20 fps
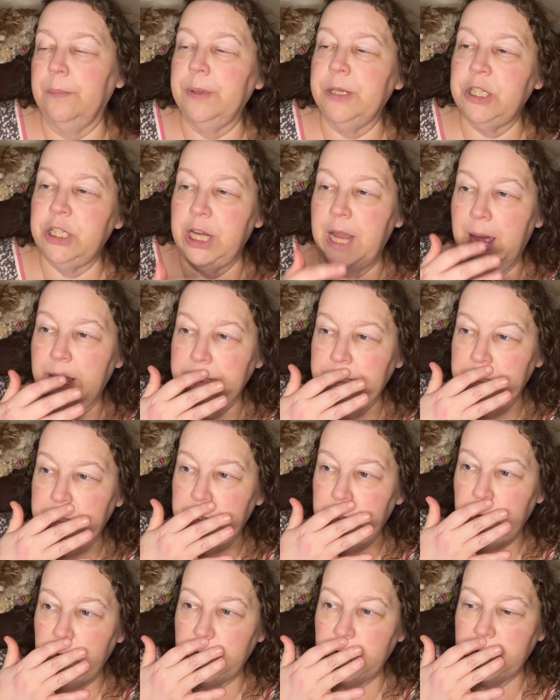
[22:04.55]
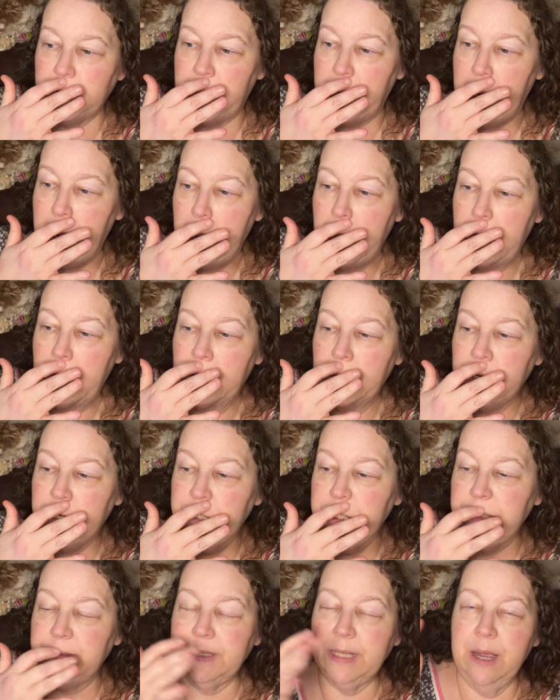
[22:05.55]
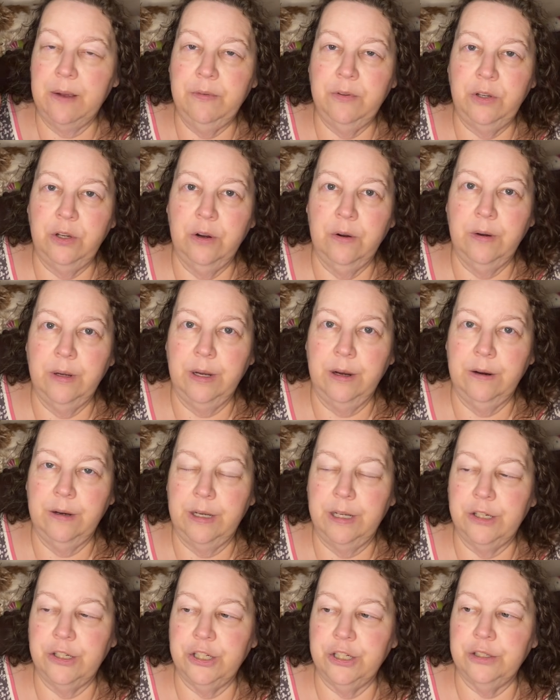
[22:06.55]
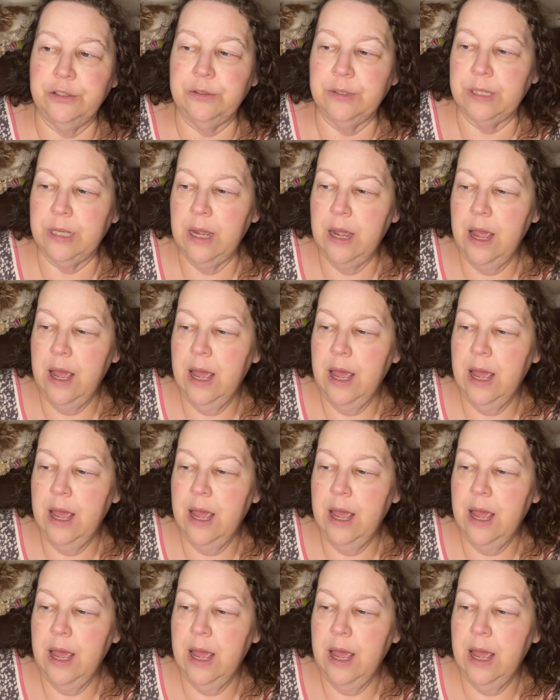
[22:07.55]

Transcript: But she had this surgery because she was having urinary issues.